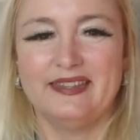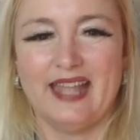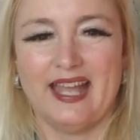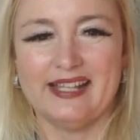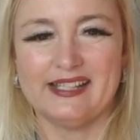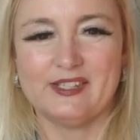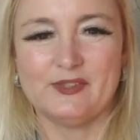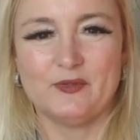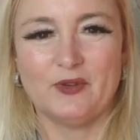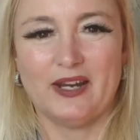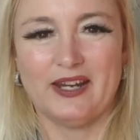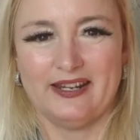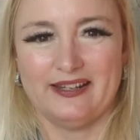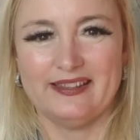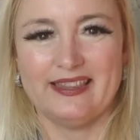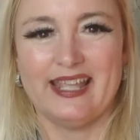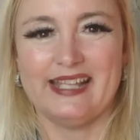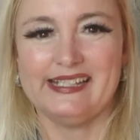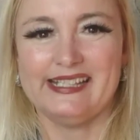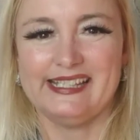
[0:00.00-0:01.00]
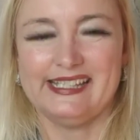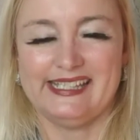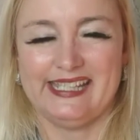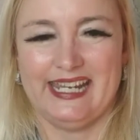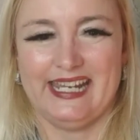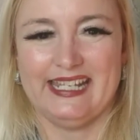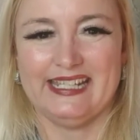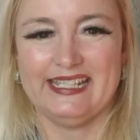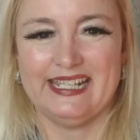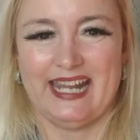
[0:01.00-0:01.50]
That's where they
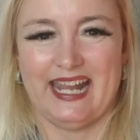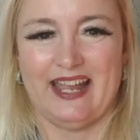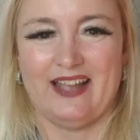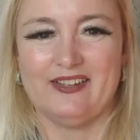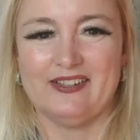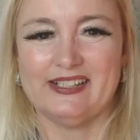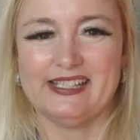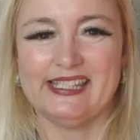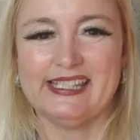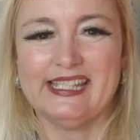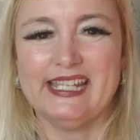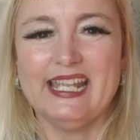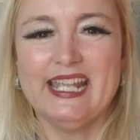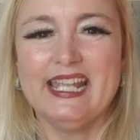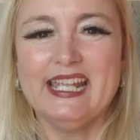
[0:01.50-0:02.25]
stand out.